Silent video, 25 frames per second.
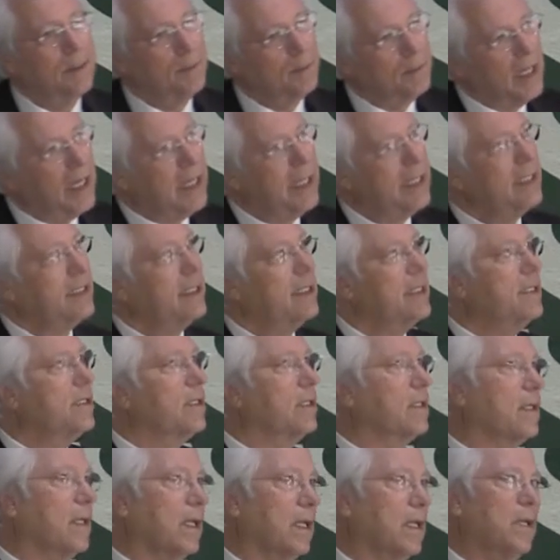Macy's
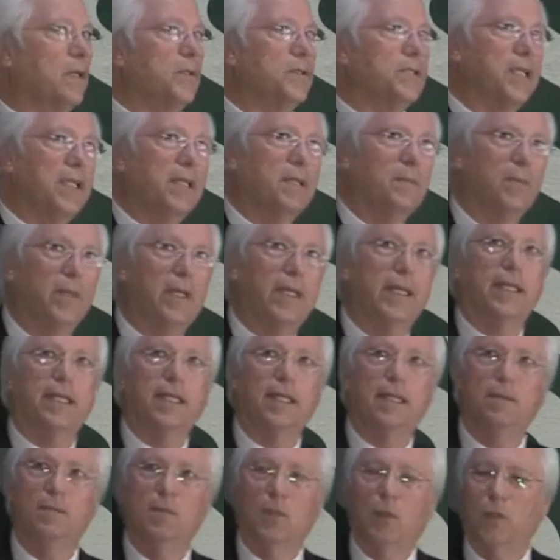are closing brick
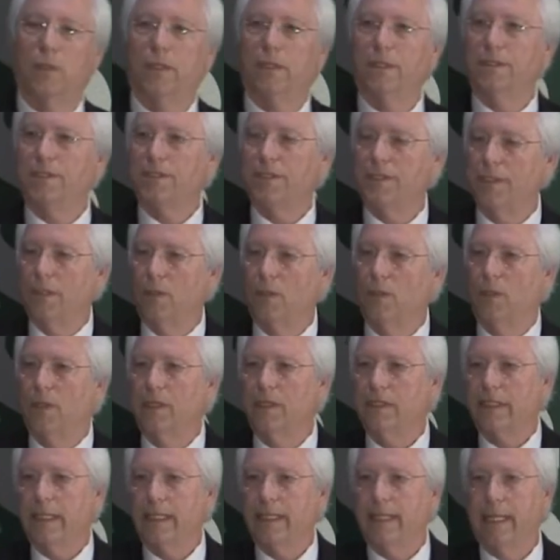and mortar
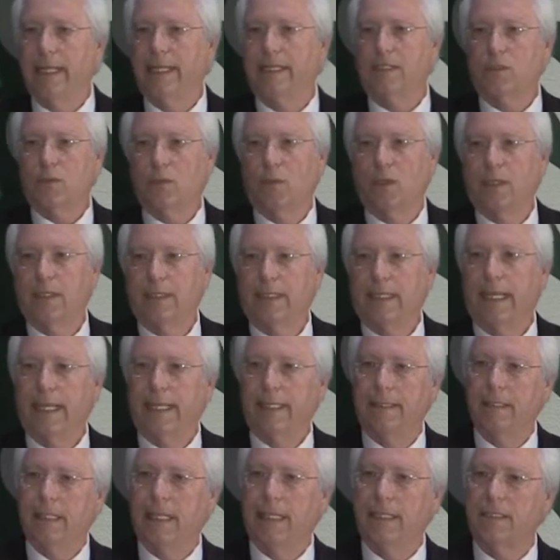stores, and guess what
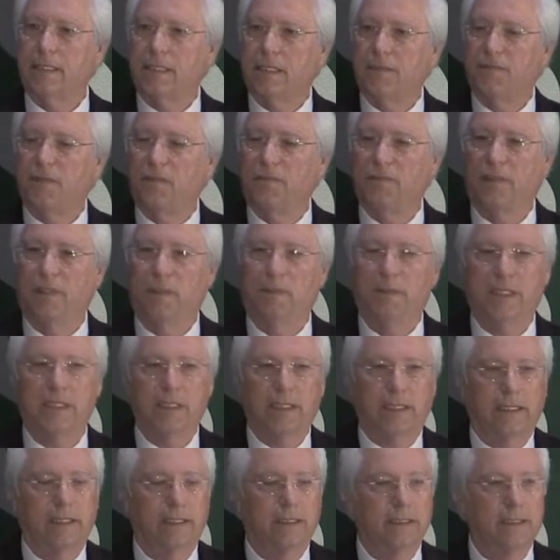that does to fulfillment
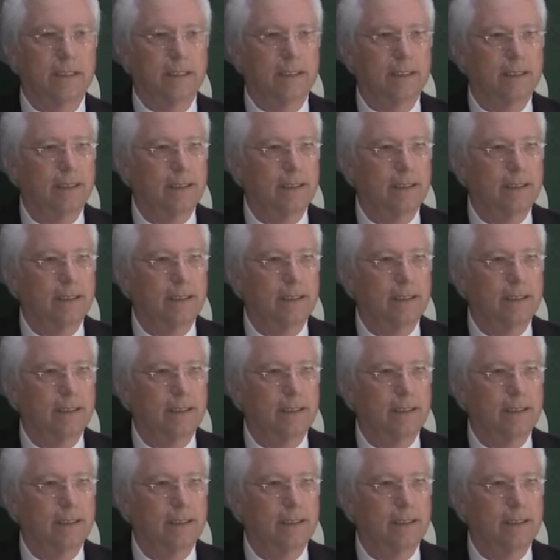centers?